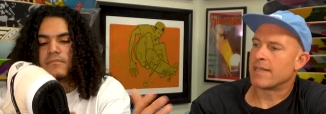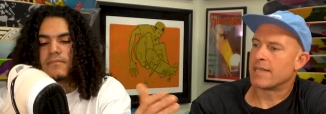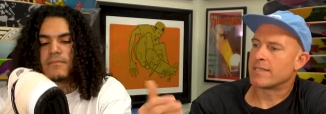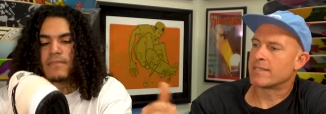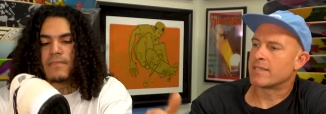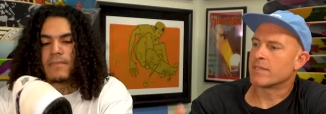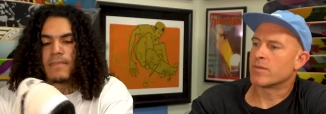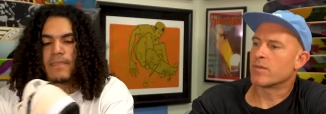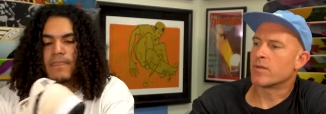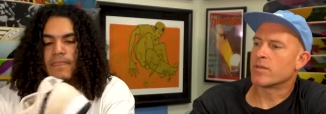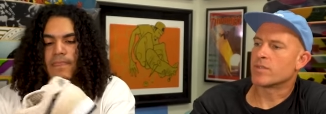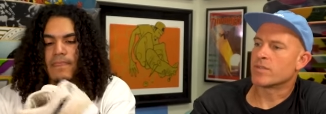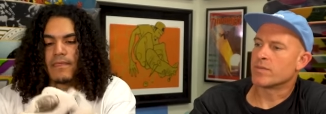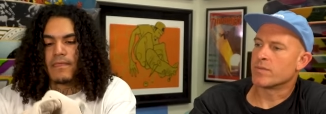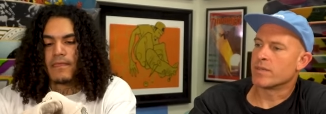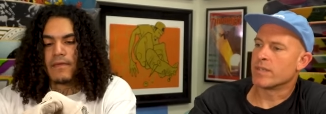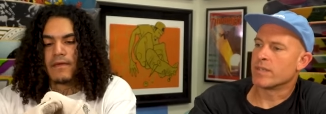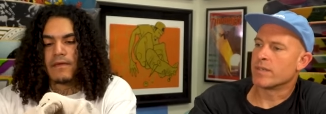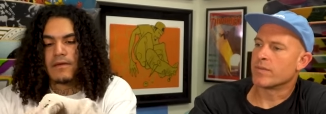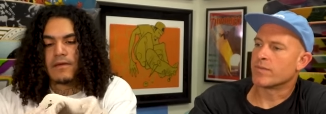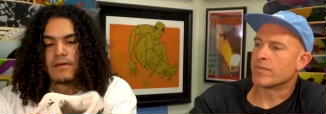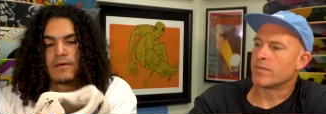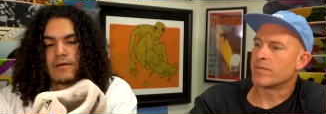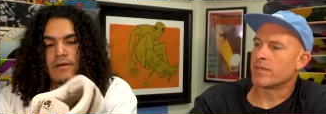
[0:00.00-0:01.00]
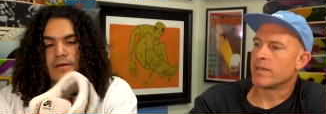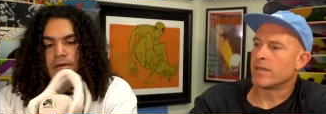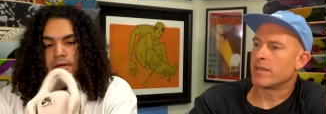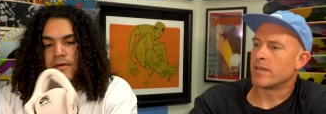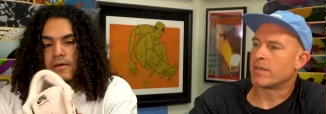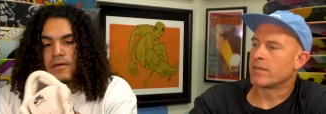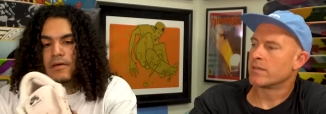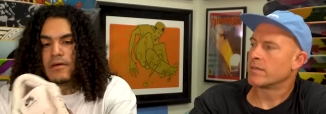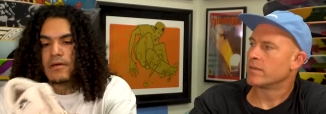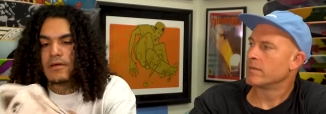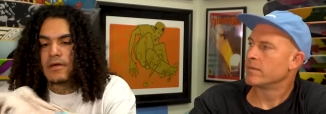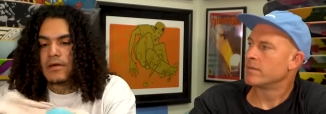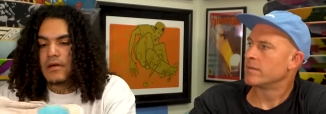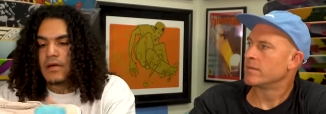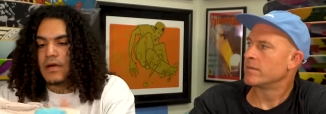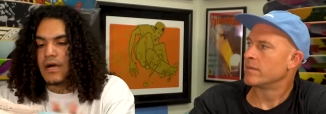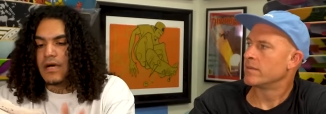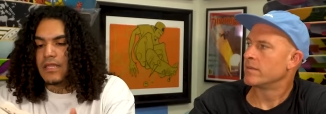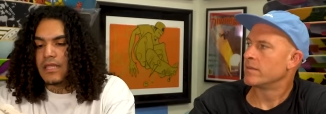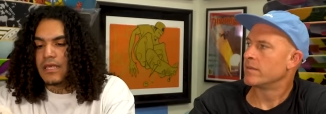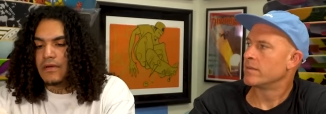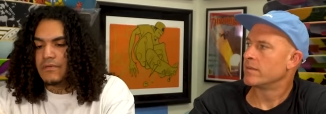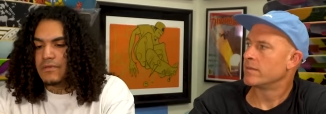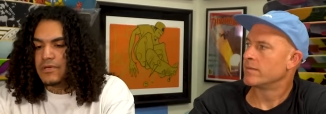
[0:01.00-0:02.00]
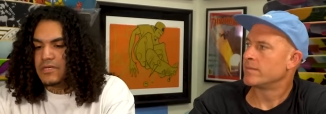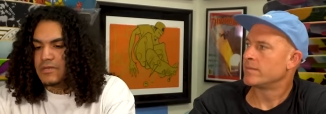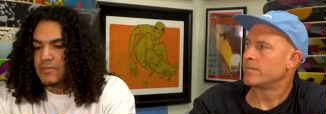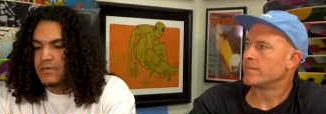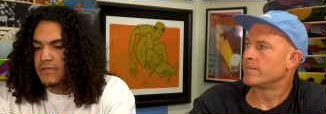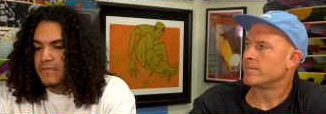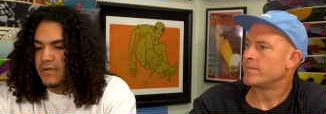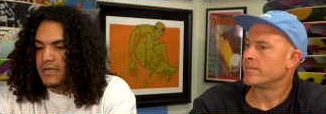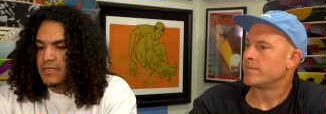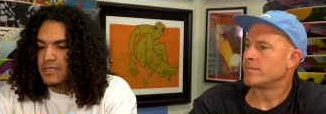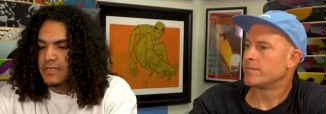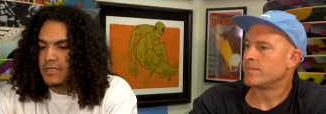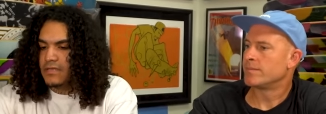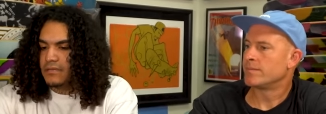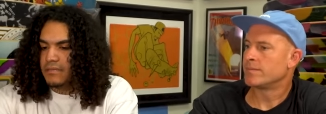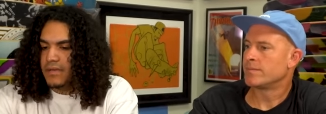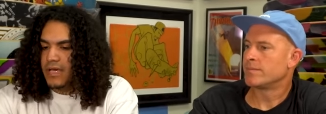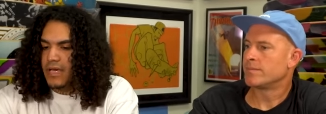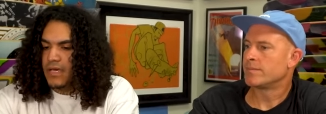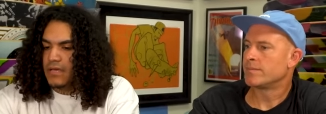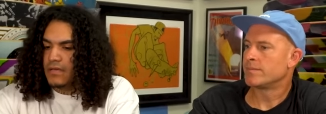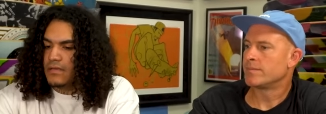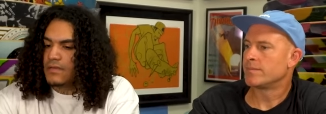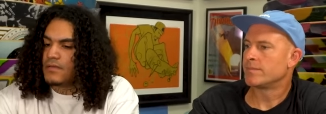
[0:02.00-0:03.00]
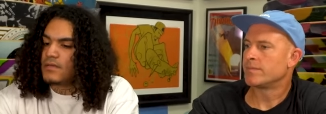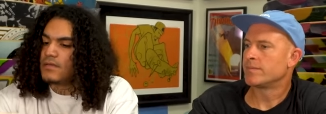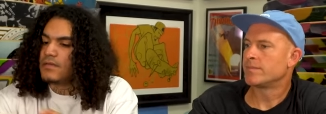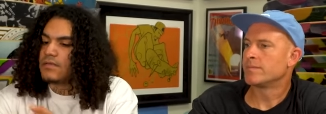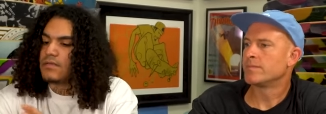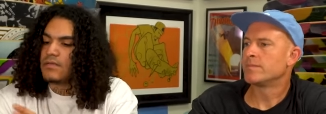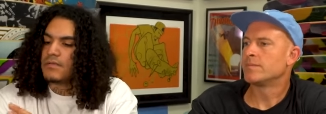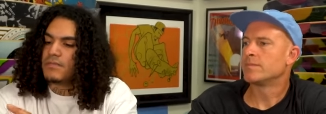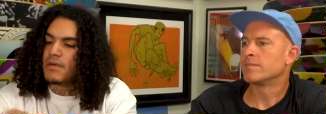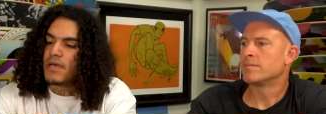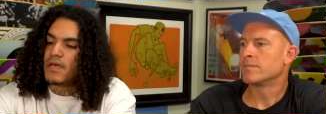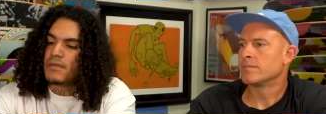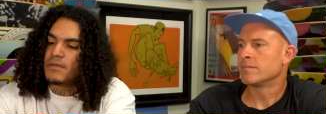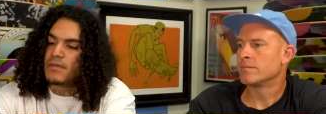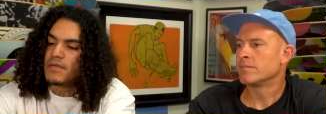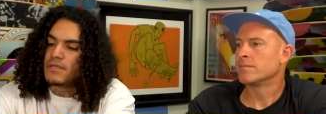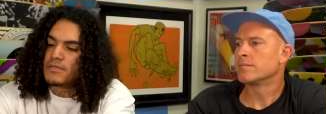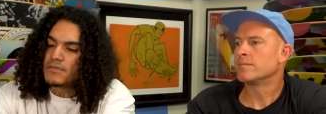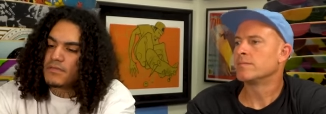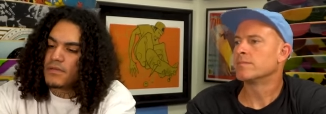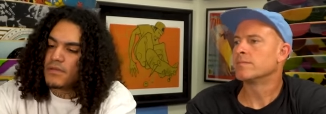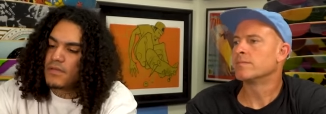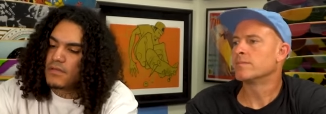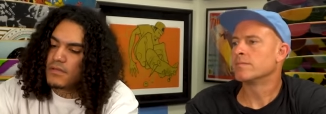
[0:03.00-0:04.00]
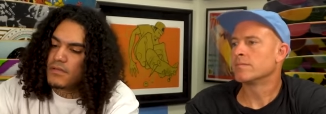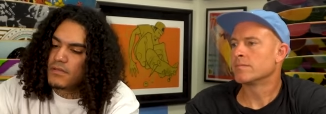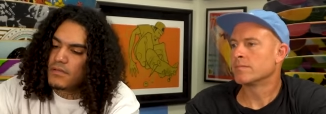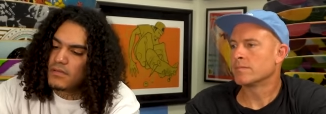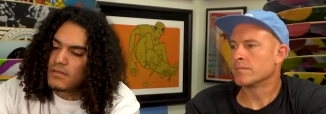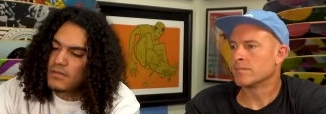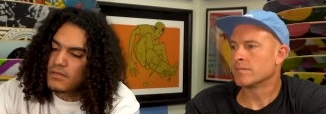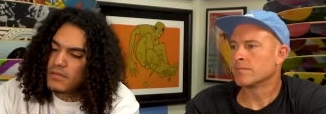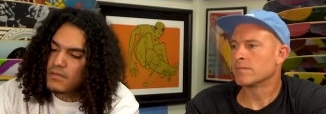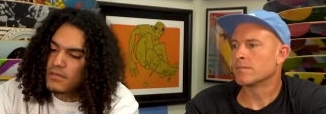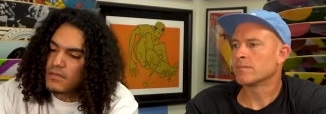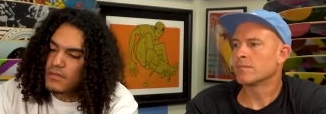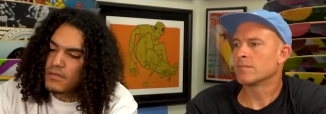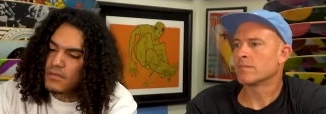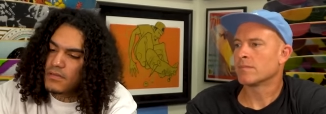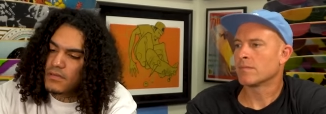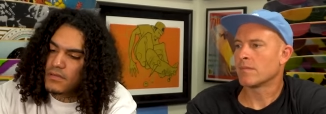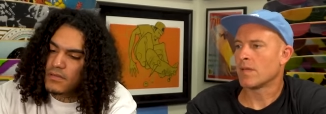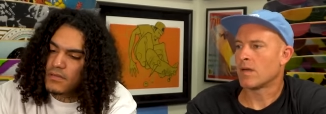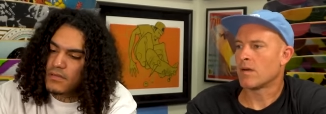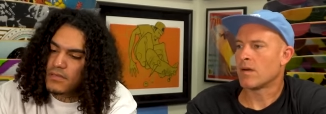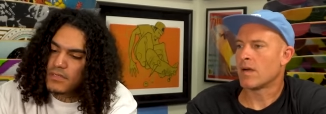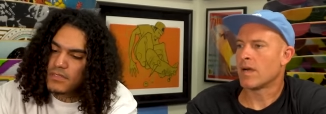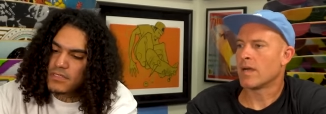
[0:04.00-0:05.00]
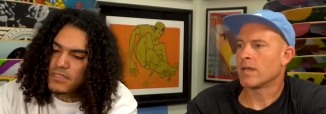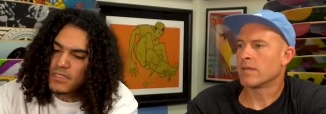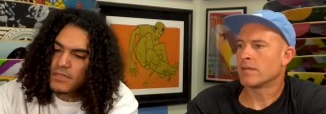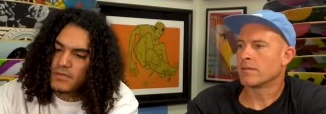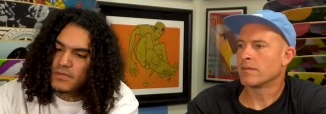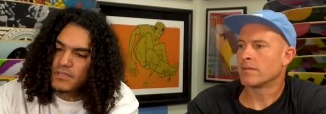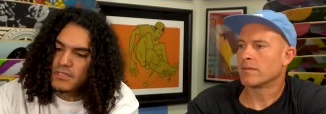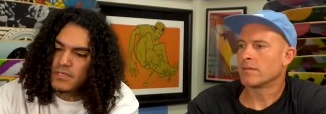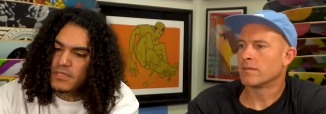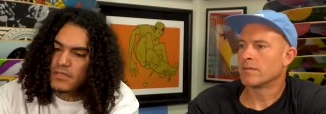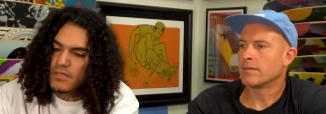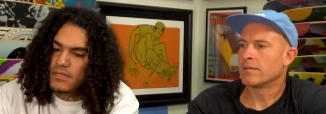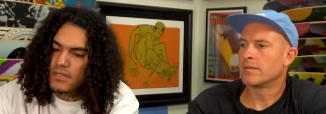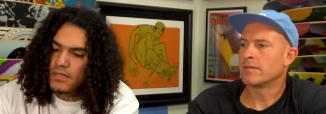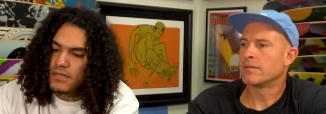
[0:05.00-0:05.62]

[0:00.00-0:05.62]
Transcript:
Speaker 1: Isaac? Where should we go from here? I think we should move on to the back, the back piece right here. All right. See what's under